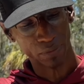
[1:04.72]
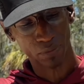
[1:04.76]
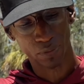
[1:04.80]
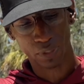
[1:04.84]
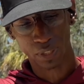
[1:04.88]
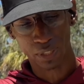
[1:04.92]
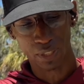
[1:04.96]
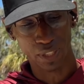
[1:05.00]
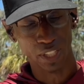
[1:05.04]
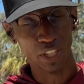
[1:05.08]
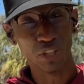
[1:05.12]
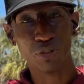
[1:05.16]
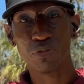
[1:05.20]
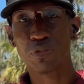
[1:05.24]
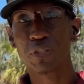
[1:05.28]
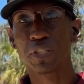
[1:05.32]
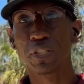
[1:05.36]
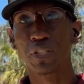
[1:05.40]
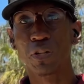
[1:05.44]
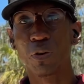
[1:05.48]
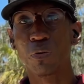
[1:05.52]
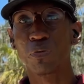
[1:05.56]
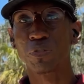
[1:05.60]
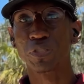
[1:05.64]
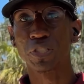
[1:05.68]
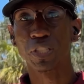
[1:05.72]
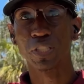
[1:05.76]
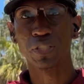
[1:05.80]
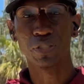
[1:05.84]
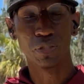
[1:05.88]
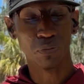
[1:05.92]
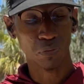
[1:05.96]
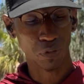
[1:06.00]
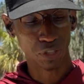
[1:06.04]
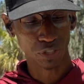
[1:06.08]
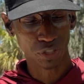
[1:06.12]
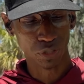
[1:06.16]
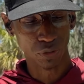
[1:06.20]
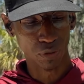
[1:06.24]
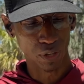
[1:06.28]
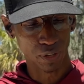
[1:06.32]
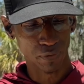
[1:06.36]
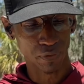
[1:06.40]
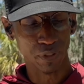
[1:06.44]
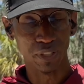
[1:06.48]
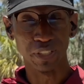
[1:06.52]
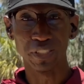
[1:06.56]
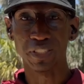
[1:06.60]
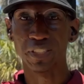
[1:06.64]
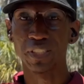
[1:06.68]
literally no retention
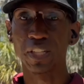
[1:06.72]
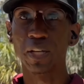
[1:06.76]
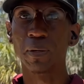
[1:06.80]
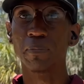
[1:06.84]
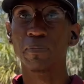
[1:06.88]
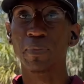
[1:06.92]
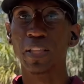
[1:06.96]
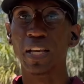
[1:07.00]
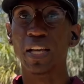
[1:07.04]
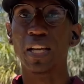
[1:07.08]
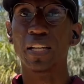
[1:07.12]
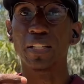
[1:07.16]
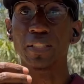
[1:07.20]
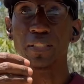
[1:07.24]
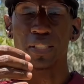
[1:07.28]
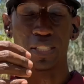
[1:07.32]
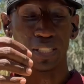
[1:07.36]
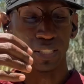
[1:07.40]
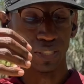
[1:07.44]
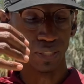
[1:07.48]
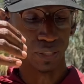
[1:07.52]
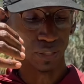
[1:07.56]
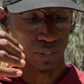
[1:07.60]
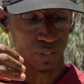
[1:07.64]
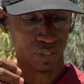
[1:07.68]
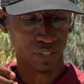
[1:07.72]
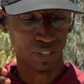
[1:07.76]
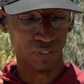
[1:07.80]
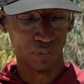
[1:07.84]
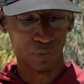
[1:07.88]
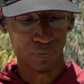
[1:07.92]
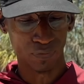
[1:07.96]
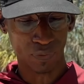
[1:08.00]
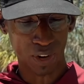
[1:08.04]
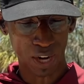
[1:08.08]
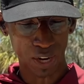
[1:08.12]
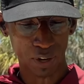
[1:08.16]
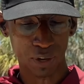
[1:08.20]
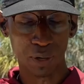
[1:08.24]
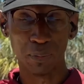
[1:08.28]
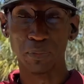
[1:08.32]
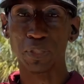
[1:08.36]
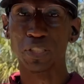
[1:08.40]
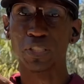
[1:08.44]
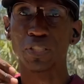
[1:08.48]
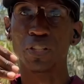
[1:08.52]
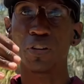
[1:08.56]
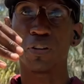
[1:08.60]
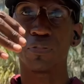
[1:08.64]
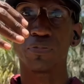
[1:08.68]
whatsoever except that the firearm
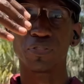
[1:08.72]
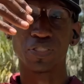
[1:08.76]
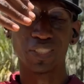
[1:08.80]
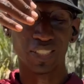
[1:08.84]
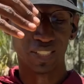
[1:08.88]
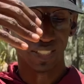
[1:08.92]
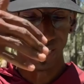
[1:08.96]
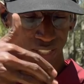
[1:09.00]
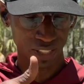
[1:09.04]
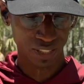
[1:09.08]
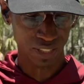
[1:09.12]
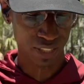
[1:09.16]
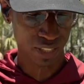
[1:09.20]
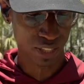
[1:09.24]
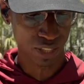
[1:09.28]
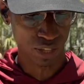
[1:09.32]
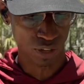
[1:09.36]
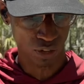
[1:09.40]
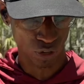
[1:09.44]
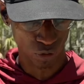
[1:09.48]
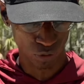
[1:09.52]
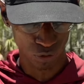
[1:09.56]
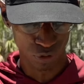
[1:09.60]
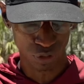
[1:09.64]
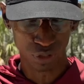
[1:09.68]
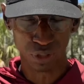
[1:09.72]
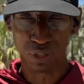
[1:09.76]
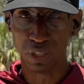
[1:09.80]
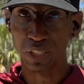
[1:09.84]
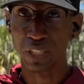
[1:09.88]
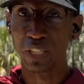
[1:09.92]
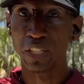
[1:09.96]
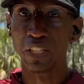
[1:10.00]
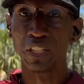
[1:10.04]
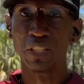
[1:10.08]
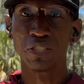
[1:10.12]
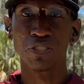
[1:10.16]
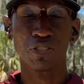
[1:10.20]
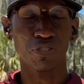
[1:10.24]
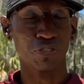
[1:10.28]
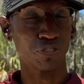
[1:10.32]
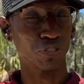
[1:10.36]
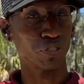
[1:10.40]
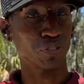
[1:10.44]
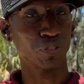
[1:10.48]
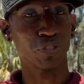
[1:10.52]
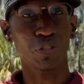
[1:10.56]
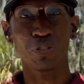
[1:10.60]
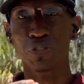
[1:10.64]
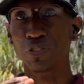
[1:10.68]
itself sits in the holster. So
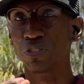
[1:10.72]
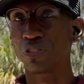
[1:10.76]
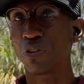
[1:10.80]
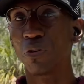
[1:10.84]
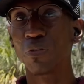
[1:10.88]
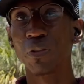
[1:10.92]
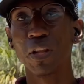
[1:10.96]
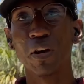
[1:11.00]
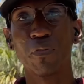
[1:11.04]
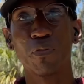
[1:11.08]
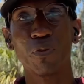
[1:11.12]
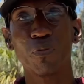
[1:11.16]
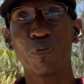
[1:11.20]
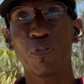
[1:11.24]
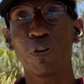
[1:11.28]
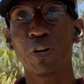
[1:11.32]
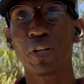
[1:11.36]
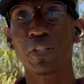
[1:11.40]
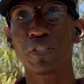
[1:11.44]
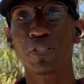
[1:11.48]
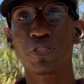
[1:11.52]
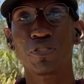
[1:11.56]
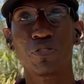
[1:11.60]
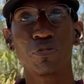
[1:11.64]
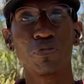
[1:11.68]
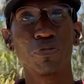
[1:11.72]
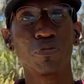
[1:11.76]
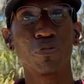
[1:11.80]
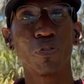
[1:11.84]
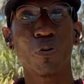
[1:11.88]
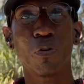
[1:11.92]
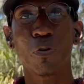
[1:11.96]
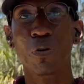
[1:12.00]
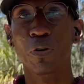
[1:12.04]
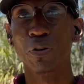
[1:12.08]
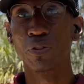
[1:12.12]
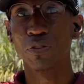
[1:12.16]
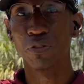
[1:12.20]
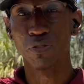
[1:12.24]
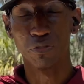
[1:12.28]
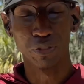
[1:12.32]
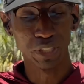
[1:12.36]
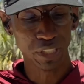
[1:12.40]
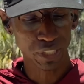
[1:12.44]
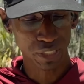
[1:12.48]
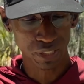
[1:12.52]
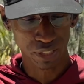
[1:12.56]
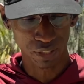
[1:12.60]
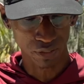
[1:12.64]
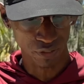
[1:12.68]
there's no level 1, 2, or
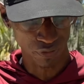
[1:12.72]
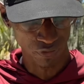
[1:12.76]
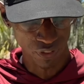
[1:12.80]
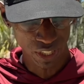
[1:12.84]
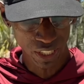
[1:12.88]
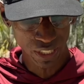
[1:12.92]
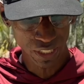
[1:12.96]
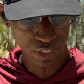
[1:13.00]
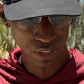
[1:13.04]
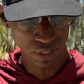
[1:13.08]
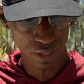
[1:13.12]
3 to the feet.